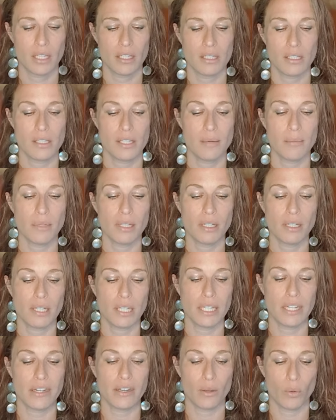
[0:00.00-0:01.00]

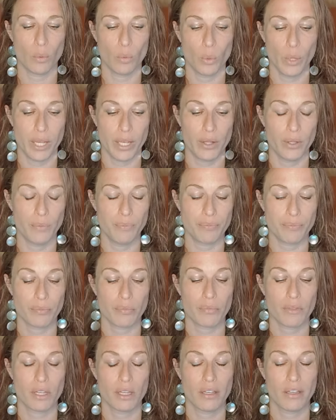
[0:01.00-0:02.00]
Similarly,
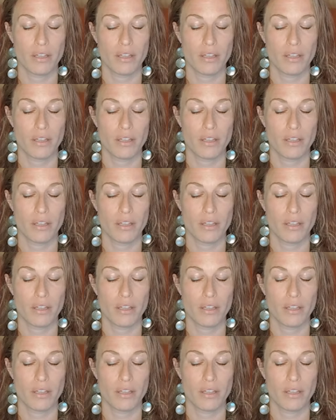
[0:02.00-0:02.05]
well,